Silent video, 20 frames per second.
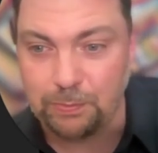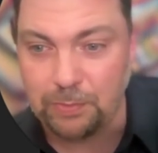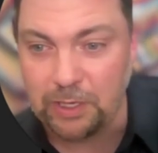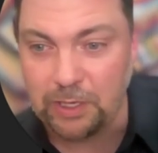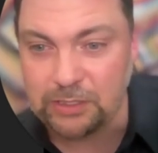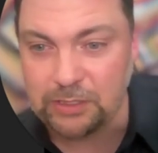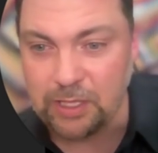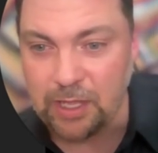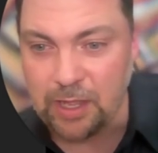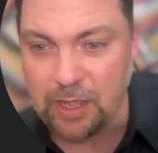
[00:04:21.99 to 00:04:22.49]

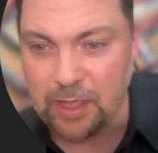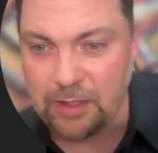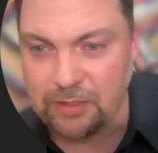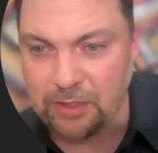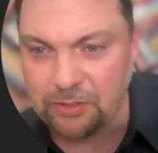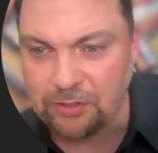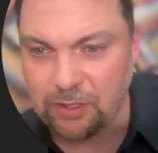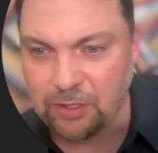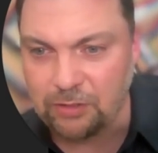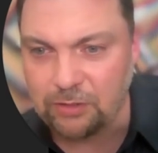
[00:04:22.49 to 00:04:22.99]
but
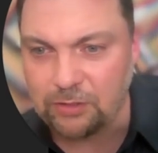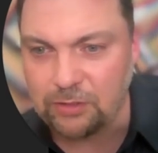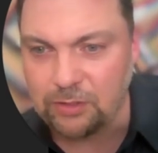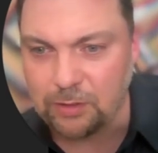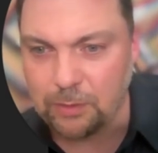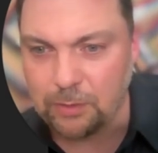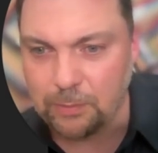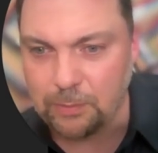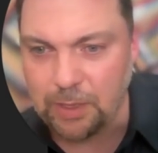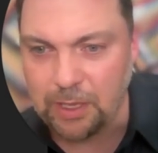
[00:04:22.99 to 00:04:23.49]
this has
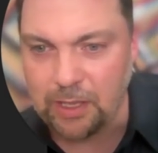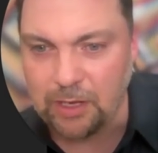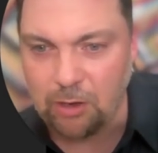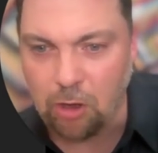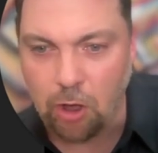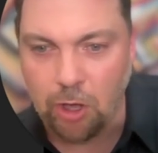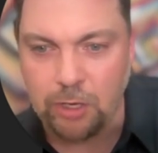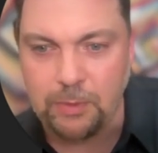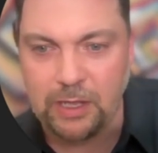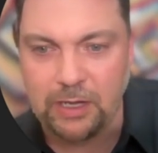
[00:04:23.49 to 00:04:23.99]
been
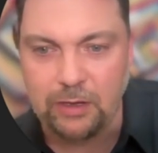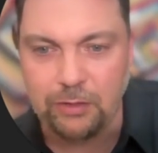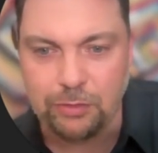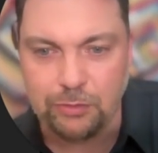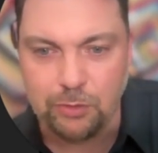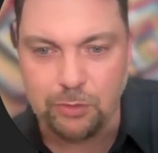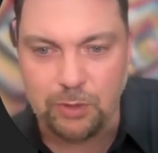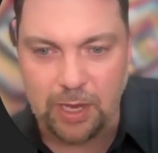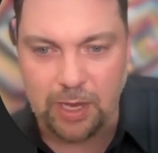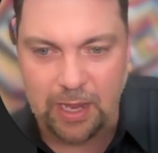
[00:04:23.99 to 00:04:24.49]
automated
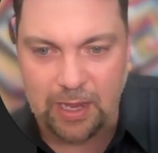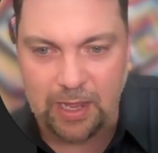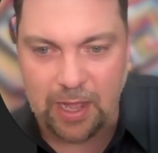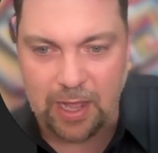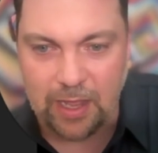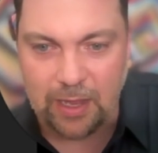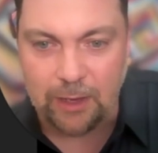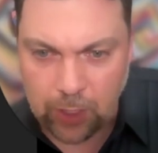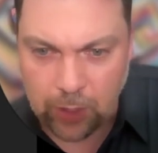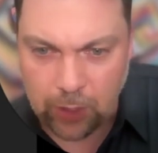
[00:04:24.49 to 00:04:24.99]
through
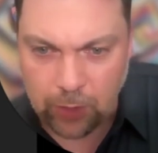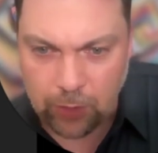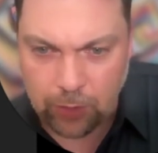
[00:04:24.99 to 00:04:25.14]
AI